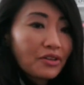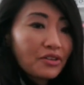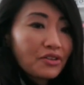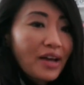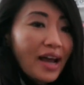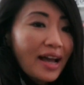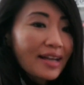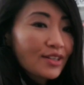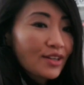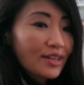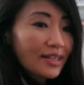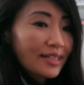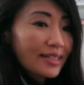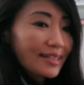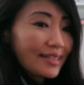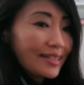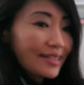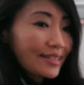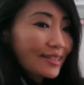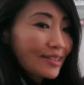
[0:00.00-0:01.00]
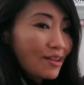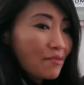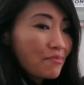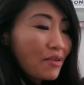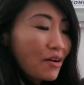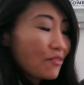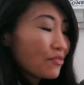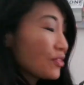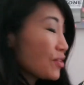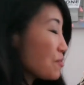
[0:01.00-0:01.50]
You guys are going to see
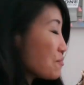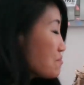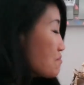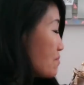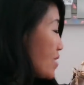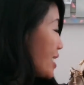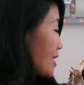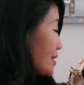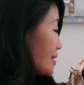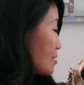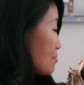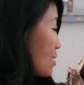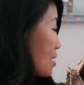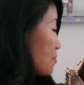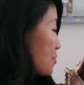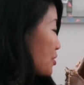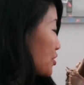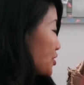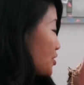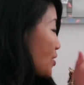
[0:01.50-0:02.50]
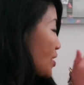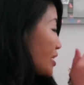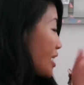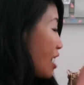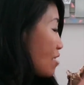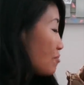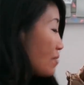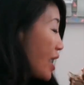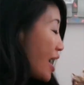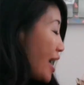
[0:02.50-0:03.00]
some of the mess in my purse. So I
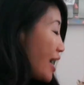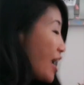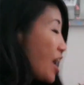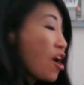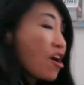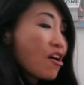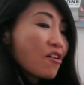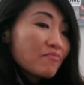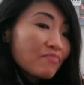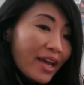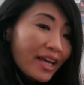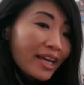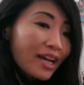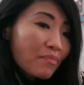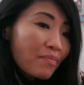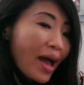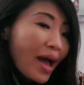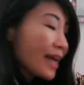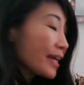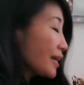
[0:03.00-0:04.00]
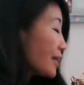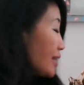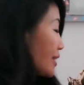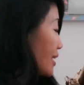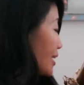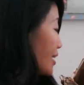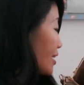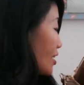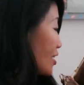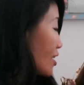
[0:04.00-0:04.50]
got my makeup bag in
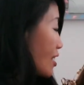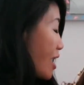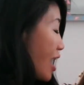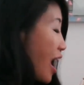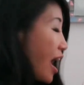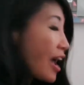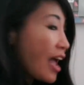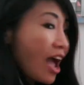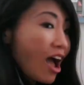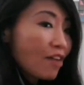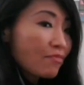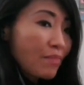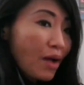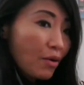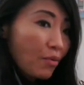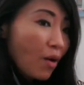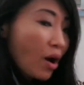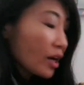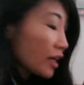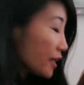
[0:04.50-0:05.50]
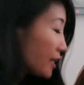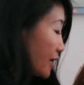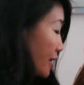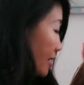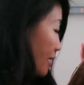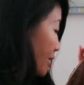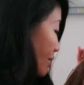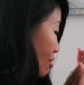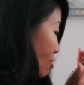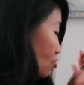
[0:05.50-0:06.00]
here. I have my wallet
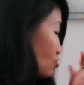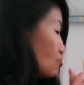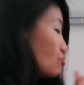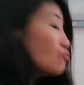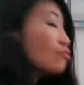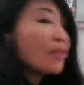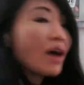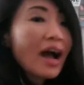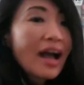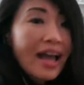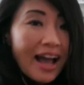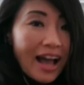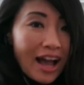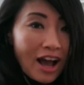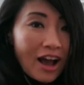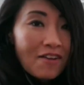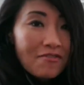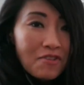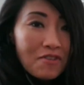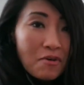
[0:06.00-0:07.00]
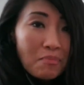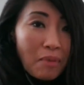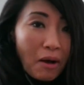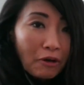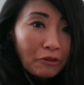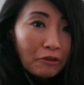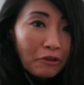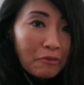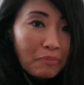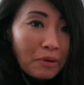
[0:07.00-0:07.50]
in here. Ooh, I have a
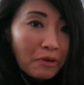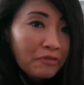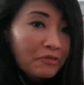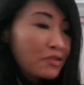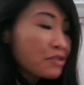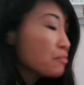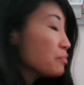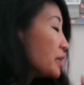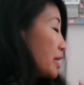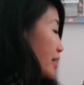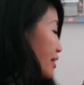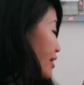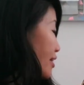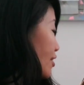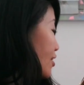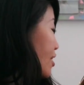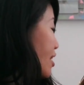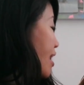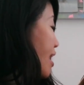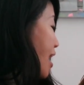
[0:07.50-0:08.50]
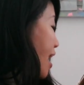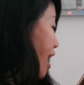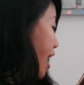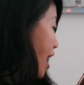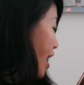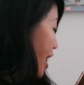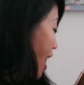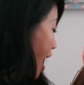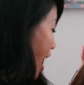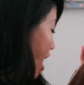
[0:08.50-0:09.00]
bottle of perfume in here.
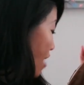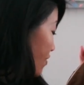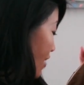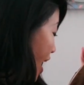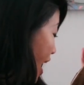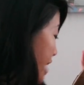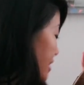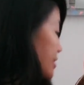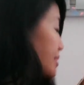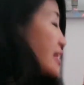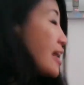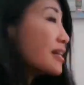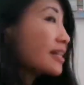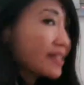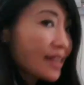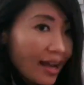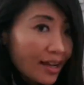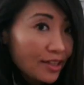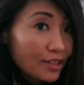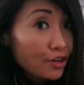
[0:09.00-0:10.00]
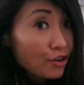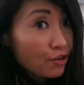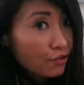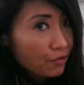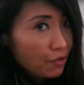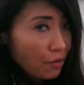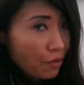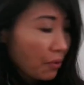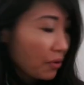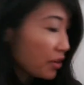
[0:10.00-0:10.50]
I have hand sanitizer,
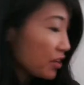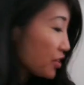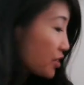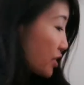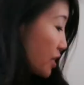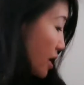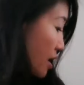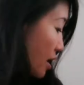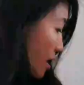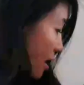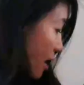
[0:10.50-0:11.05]
of course.